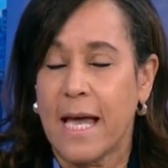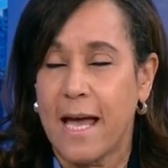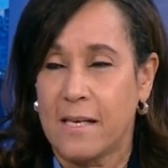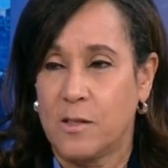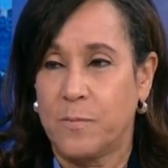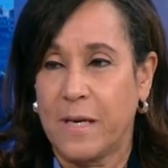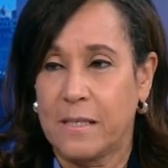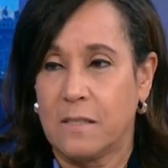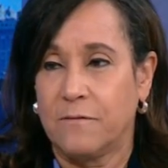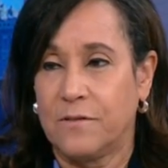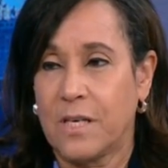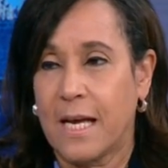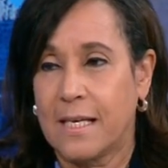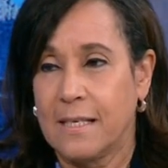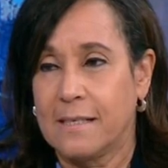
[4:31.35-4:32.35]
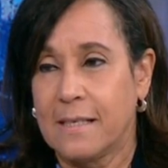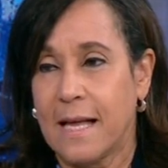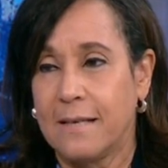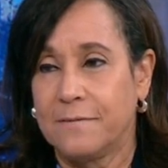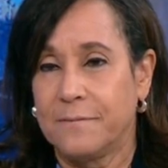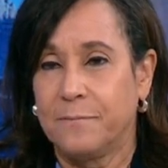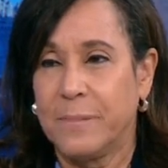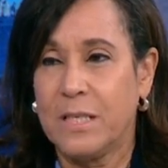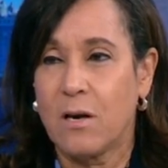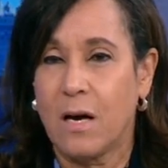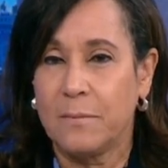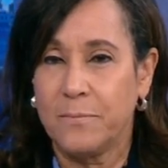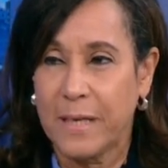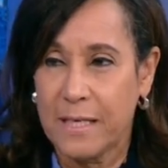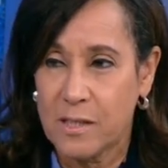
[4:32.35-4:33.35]
aspects of Jackie's life
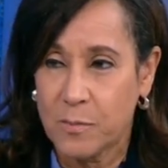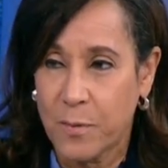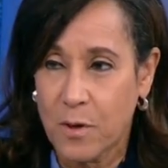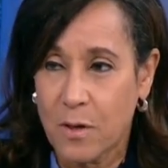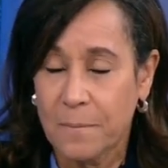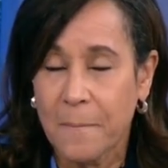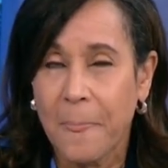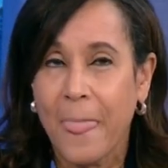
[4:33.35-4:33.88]
beyond baseball